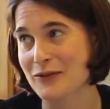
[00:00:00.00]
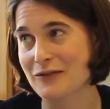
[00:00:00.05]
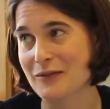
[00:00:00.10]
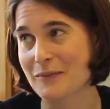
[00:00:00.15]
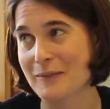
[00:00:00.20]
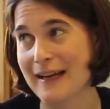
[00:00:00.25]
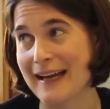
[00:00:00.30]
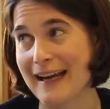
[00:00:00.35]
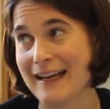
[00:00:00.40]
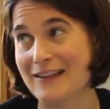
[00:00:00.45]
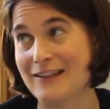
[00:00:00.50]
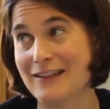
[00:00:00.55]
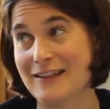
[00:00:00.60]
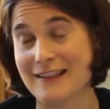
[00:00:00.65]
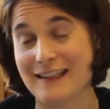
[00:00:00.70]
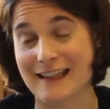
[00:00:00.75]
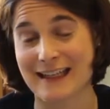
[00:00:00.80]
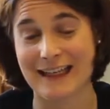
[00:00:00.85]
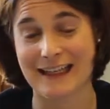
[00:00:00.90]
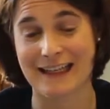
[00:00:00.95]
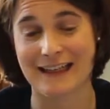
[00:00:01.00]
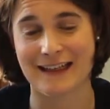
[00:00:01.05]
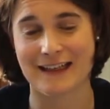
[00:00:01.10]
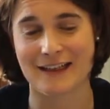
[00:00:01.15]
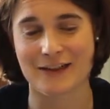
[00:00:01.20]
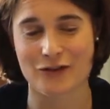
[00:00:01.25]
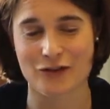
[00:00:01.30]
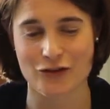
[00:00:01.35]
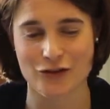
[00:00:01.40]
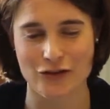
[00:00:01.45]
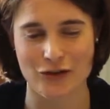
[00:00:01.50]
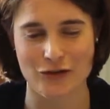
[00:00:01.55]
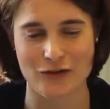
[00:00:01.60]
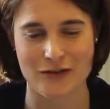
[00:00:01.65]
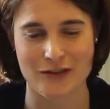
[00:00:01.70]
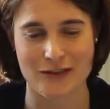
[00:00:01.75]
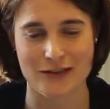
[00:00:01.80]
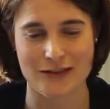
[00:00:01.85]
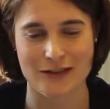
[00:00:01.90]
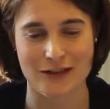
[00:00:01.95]
of a PhD
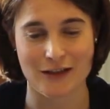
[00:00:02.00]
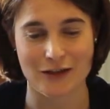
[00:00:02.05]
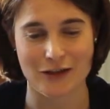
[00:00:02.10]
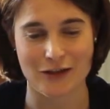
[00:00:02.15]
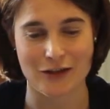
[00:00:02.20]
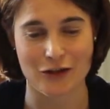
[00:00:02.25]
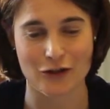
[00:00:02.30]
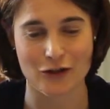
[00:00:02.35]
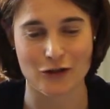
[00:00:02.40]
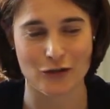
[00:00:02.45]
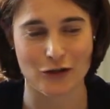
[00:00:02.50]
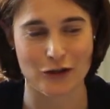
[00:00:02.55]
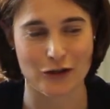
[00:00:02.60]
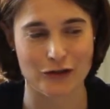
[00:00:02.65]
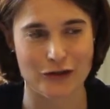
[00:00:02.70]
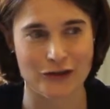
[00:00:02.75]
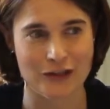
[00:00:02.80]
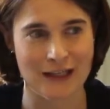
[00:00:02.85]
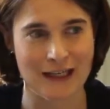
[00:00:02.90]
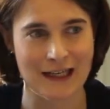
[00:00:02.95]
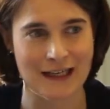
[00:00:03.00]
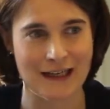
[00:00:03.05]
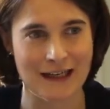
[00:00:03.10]
student to look across